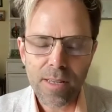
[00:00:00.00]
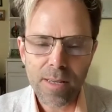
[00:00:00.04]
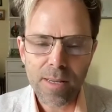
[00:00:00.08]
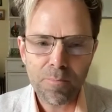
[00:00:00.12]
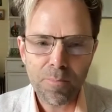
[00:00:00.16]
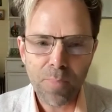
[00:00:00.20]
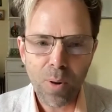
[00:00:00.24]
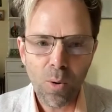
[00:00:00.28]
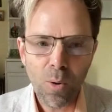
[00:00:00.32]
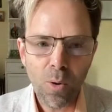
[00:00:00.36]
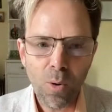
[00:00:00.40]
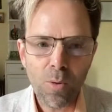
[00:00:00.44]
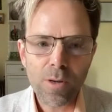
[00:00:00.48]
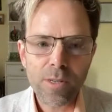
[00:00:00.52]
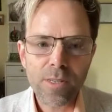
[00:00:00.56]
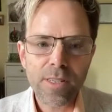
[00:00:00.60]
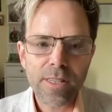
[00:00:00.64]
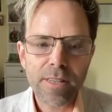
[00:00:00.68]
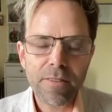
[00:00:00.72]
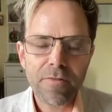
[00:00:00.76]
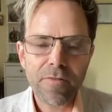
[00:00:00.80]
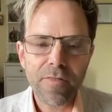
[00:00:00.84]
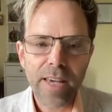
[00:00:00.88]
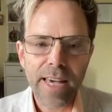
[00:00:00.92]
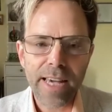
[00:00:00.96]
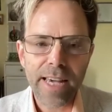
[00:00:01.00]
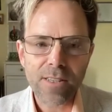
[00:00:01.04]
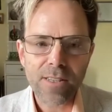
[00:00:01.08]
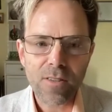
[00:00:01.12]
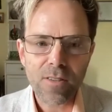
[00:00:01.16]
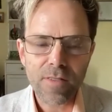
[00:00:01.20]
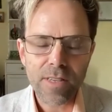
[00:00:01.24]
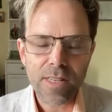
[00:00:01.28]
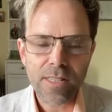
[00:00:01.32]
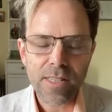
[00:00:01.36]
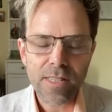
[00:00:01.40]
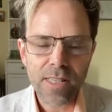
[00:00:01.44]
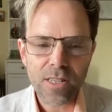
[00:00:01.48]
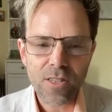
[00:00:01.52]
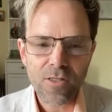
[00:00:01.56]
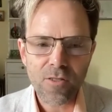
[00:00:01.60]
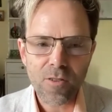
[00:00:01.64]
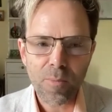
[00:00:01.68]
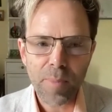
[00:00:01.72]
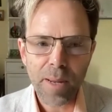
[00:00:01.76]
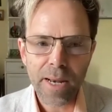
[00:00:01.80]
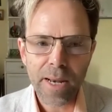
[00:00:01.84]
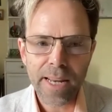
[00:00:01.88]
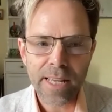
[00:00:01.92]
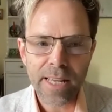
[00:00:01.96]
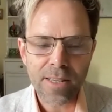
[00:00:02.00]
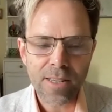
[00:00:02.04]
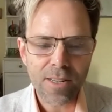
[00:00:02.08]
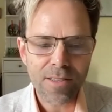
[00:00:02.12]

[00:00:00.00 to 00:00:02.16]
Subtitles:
important effect of Extinction Rebellion,